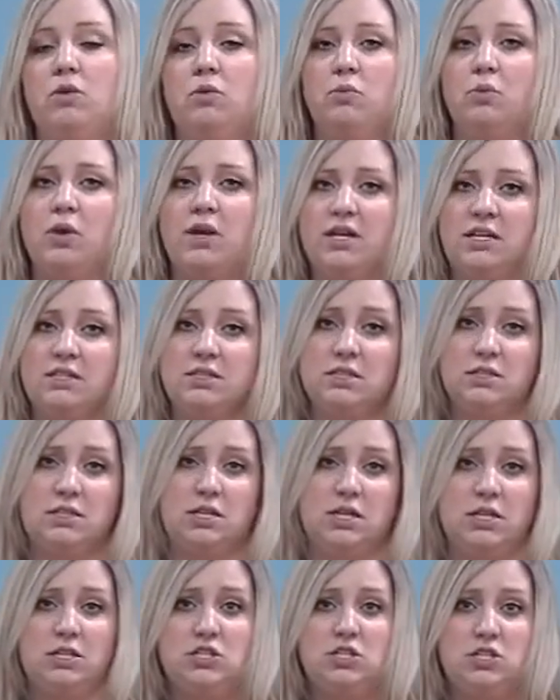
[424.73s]
running
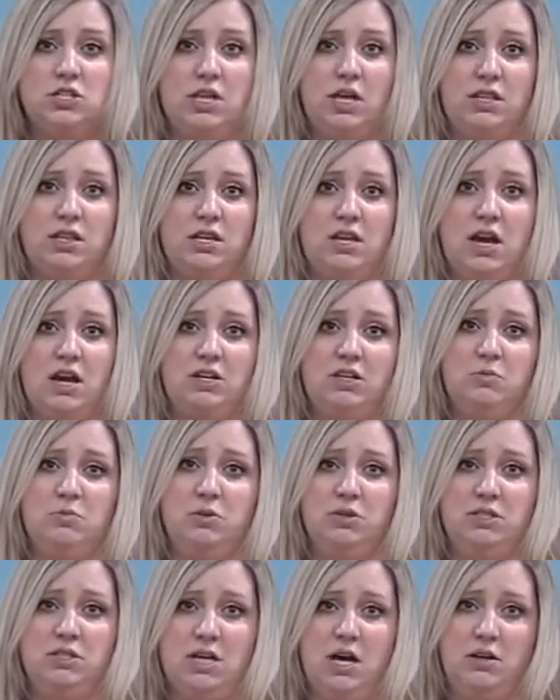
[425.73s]
stitch that the doctor
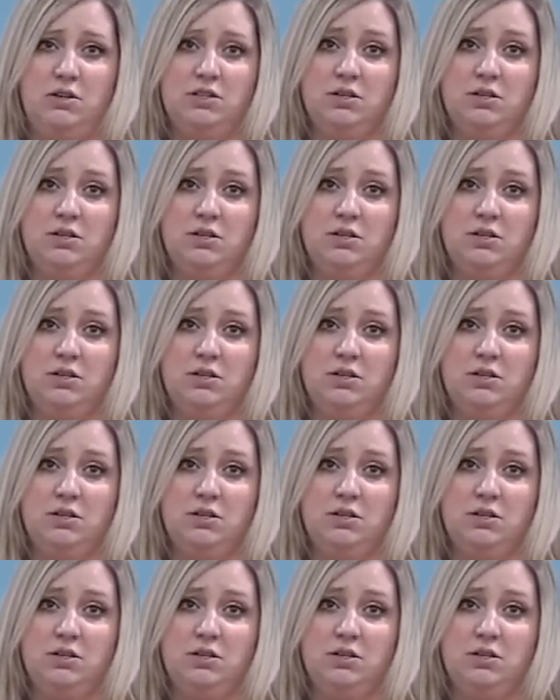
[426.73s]
puts on.